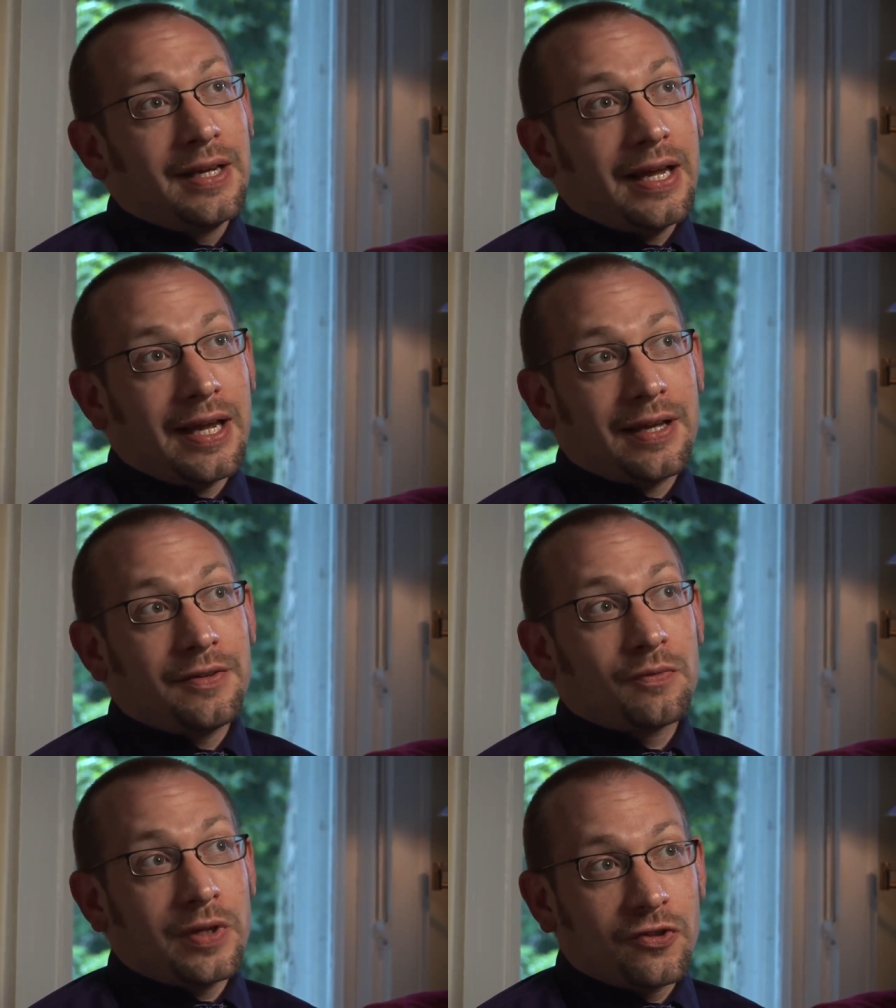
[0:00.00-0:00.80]
and
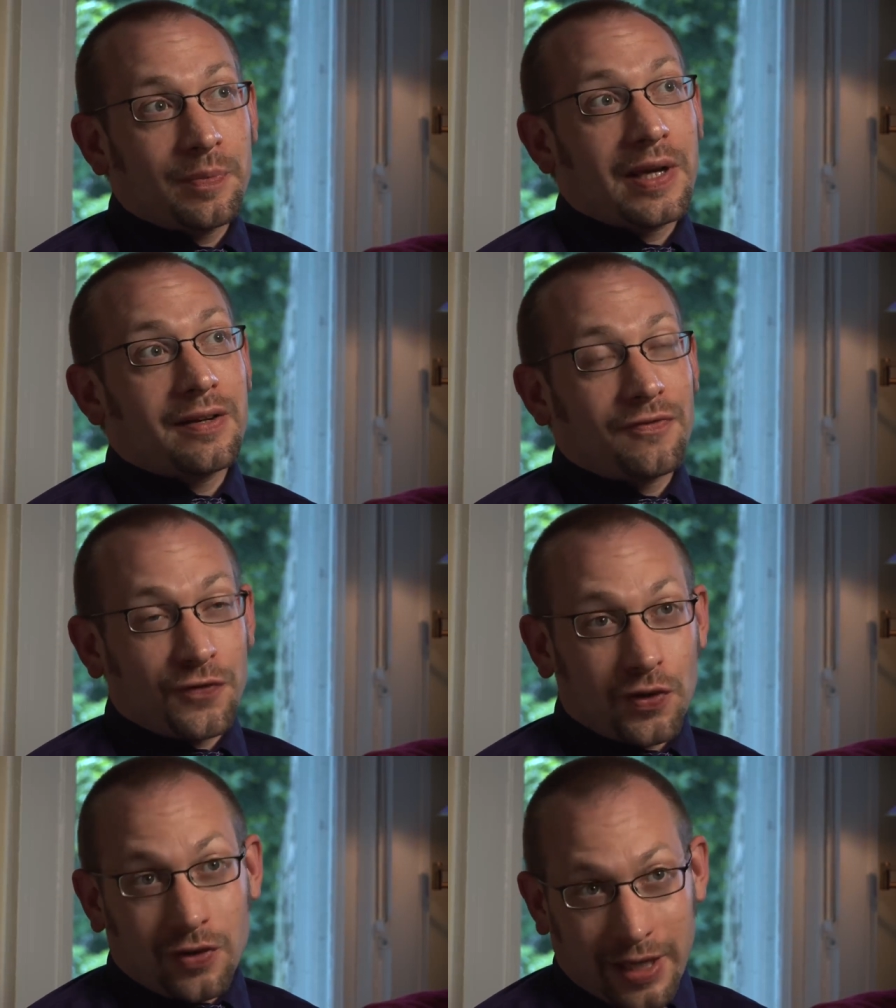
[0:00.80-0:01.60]
we spend a
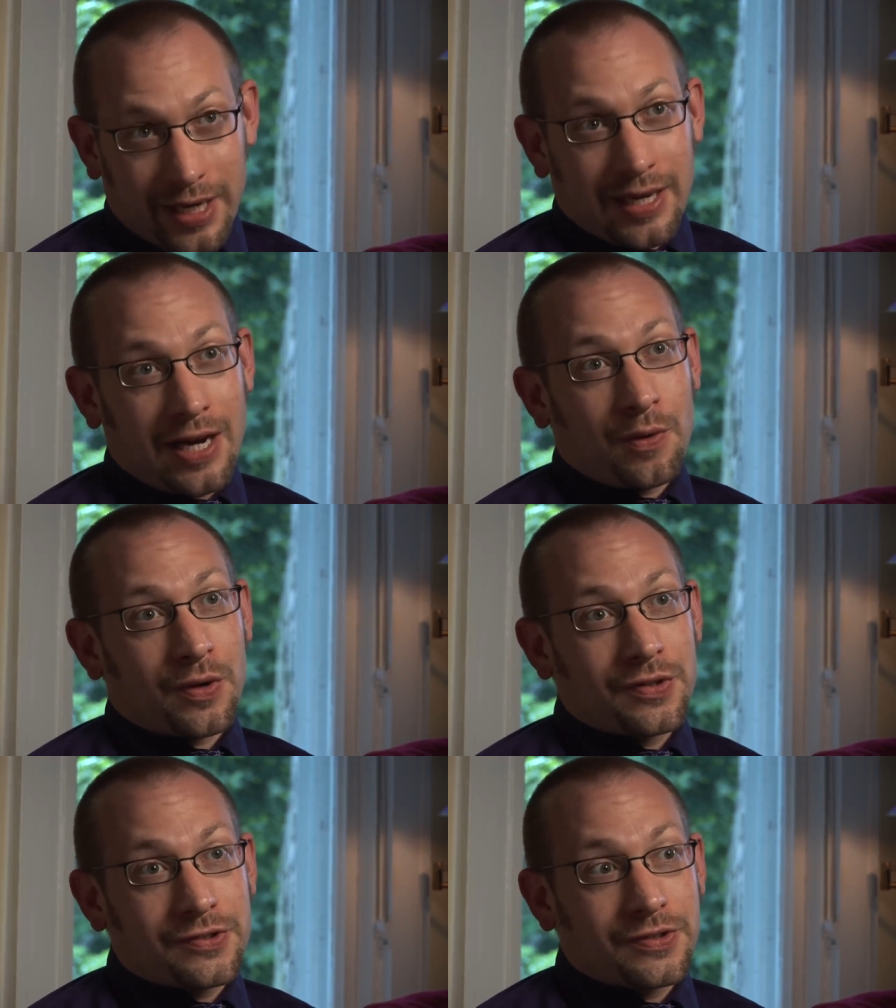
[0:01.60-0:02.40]
full eight
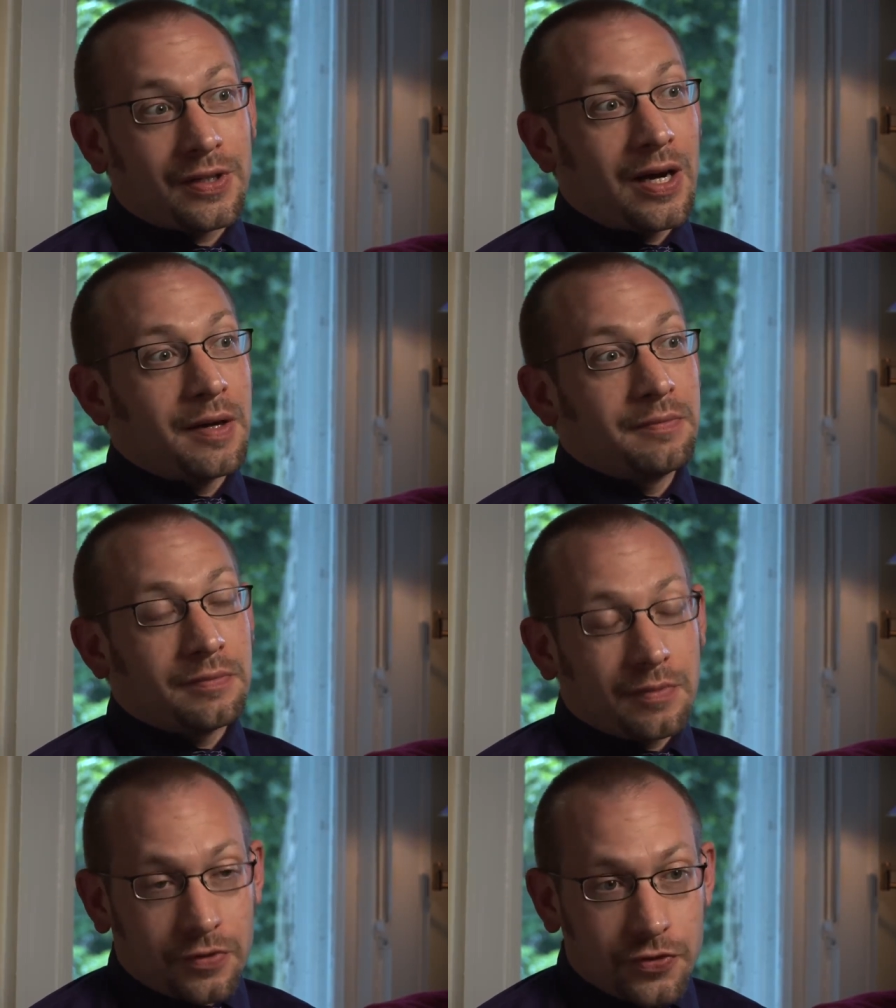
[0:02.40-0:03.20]
hours um,
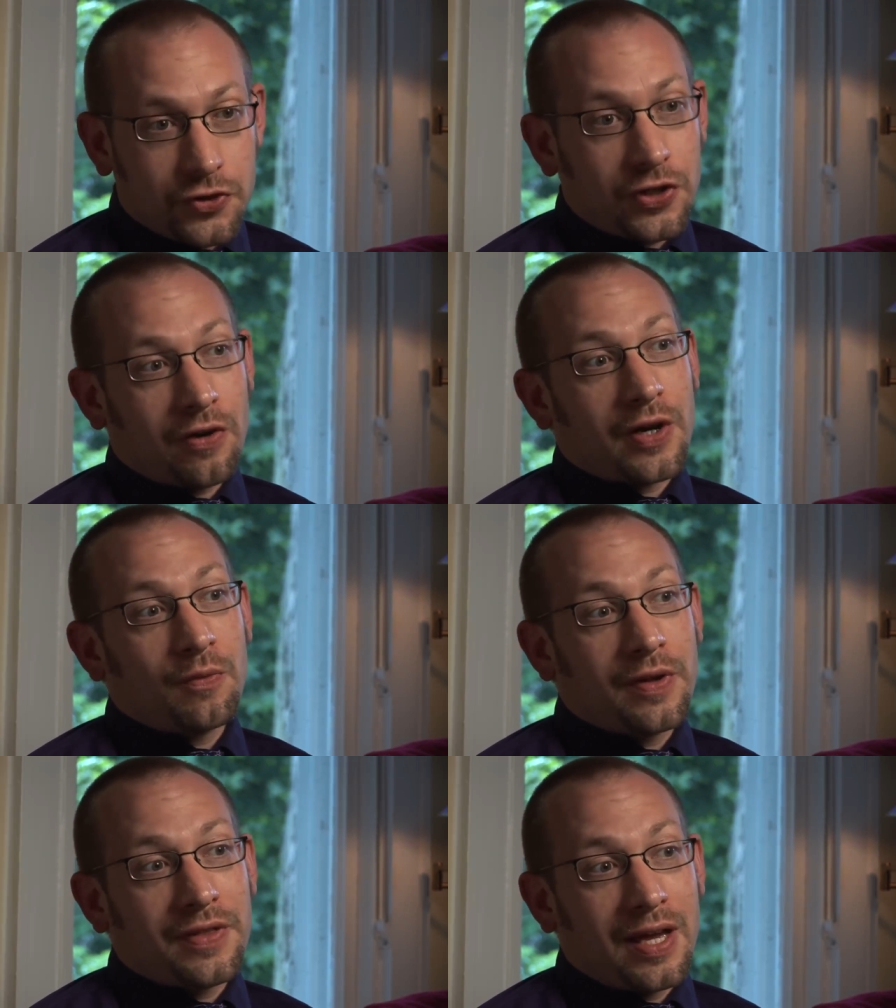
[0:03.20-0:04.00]
sharing
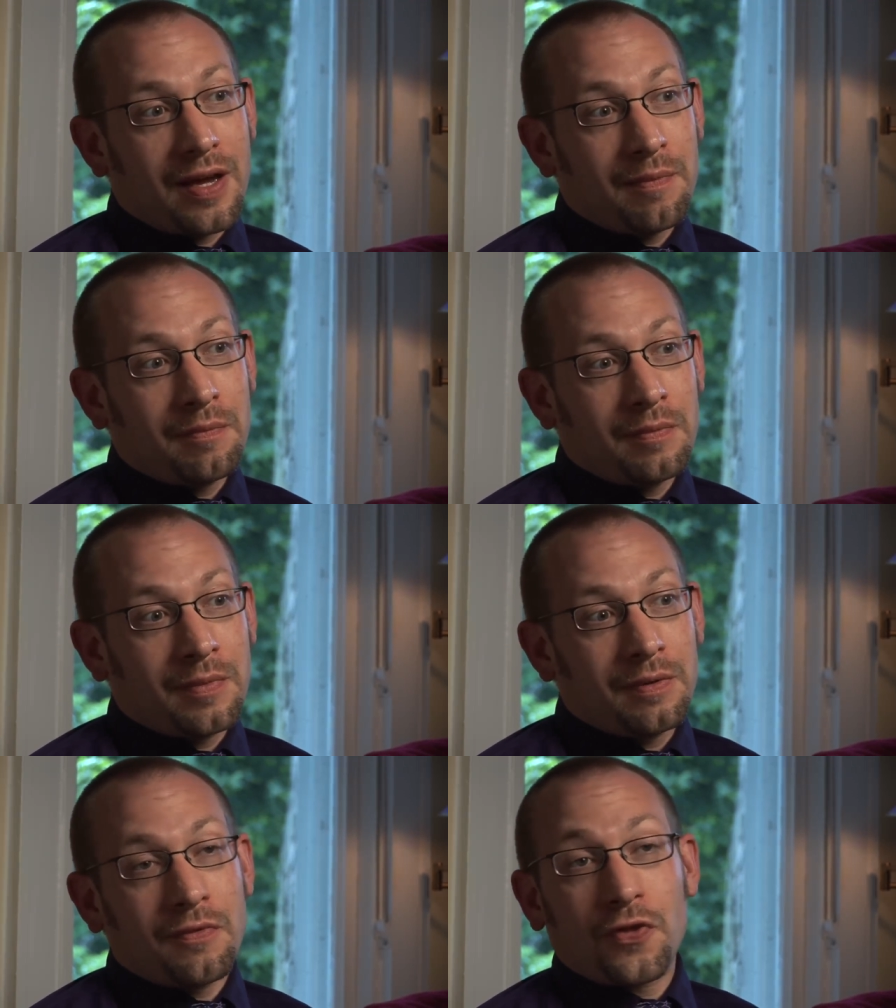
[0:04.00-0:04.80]
with them
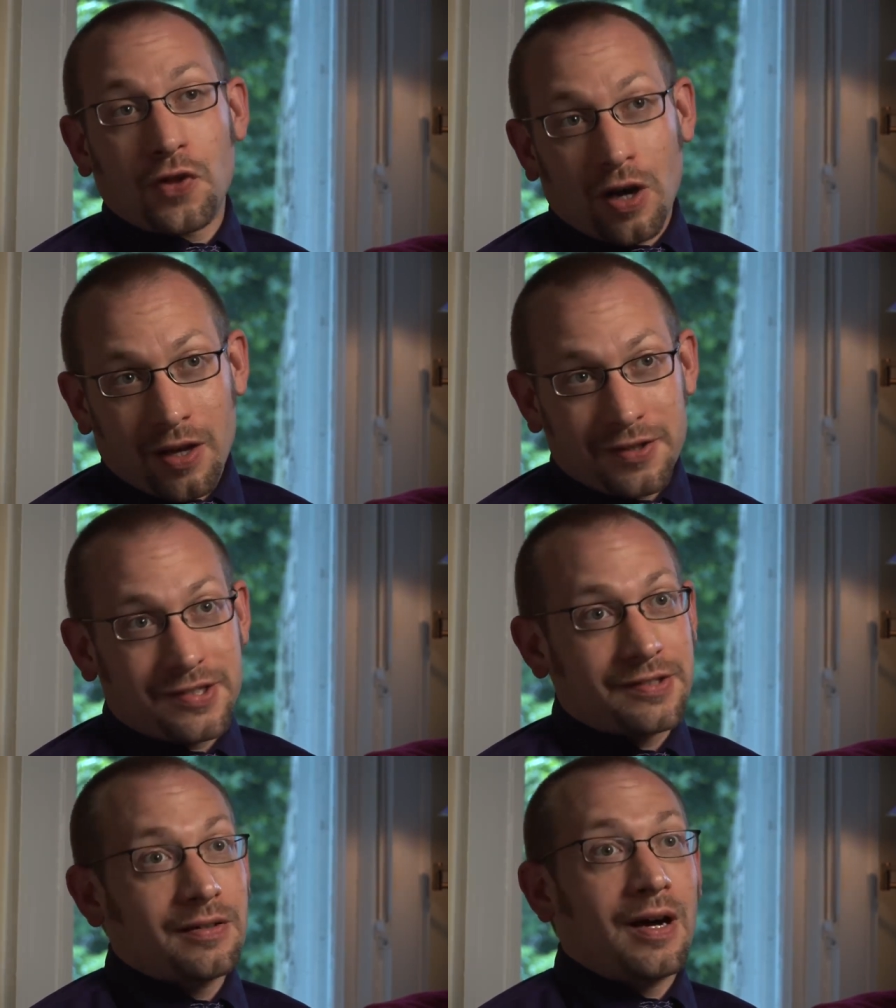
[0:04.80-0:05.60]

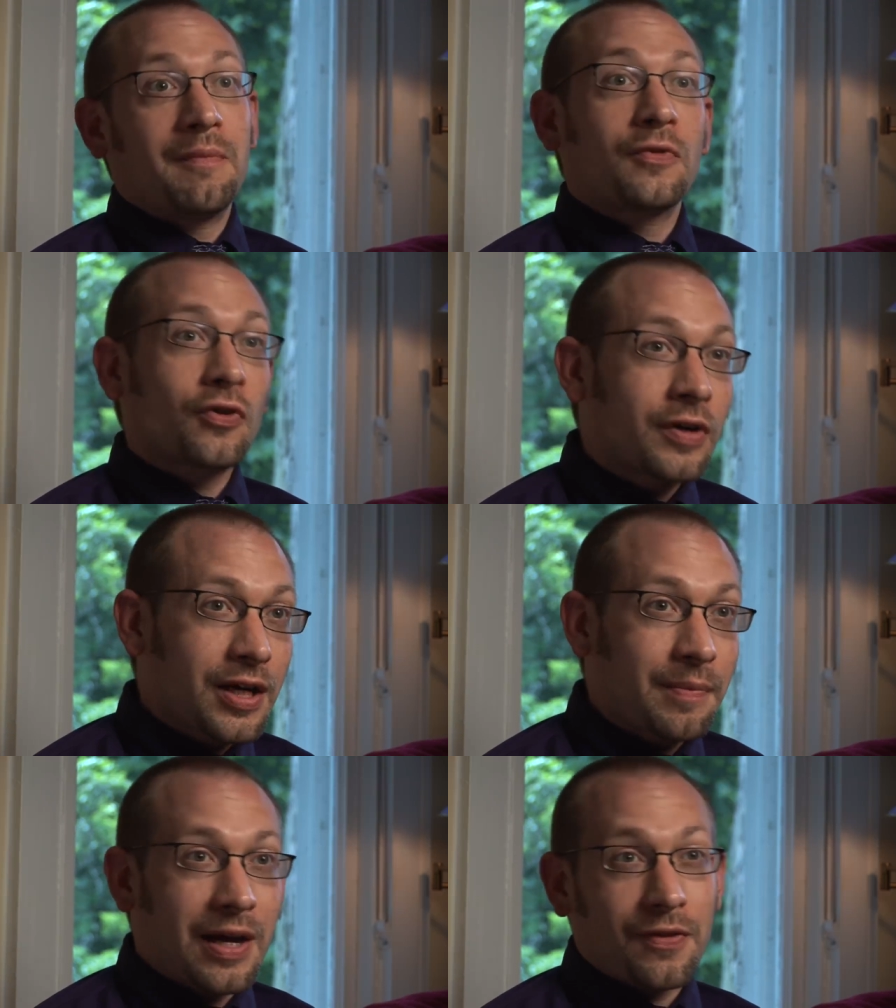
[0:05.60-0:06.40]
thoughts, um, learning
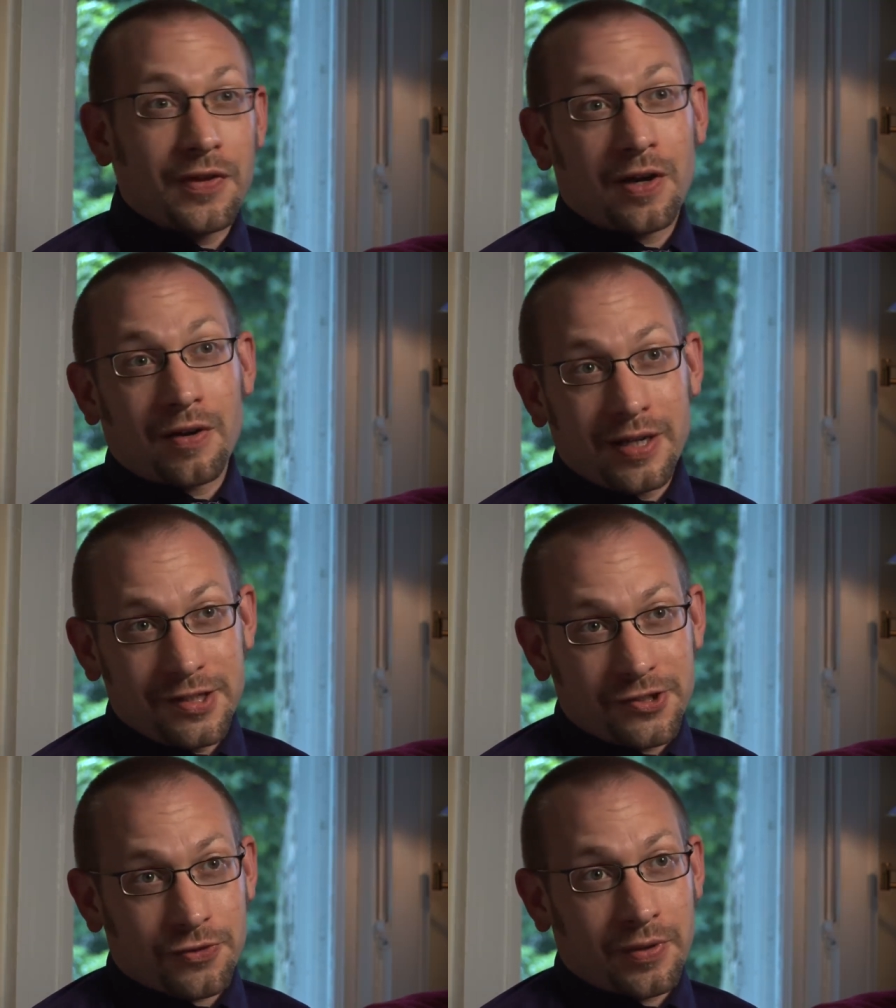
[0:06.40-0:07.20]
about their
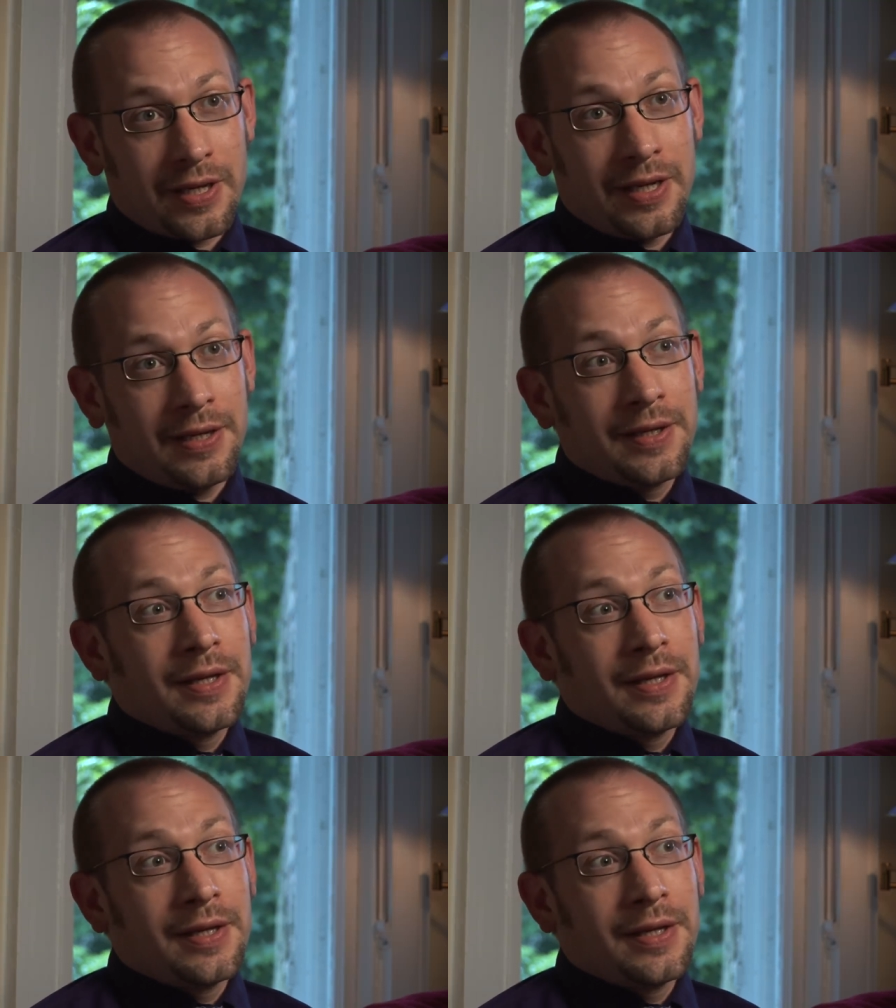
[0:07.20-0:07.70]
history,